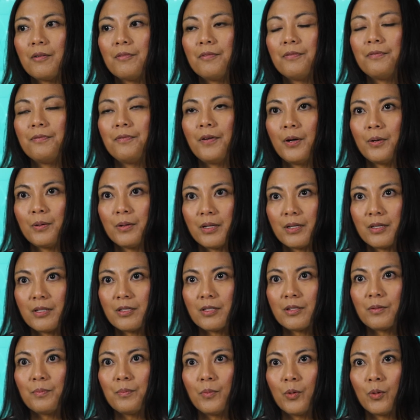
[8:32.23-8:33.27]

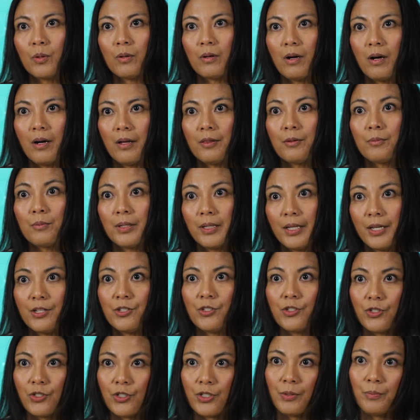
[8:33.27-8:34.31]
focused more on the
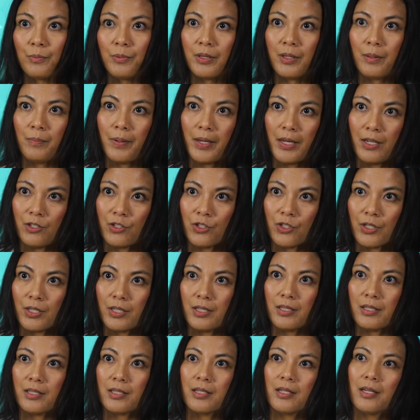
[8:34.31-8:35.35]
relationship with the
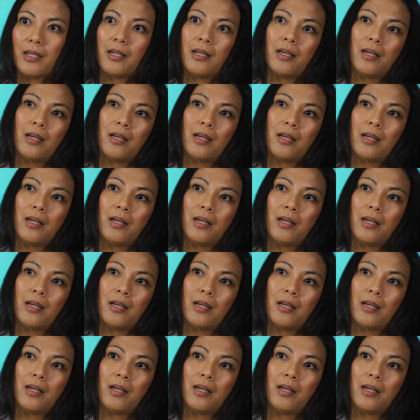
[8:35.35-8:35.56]
patient.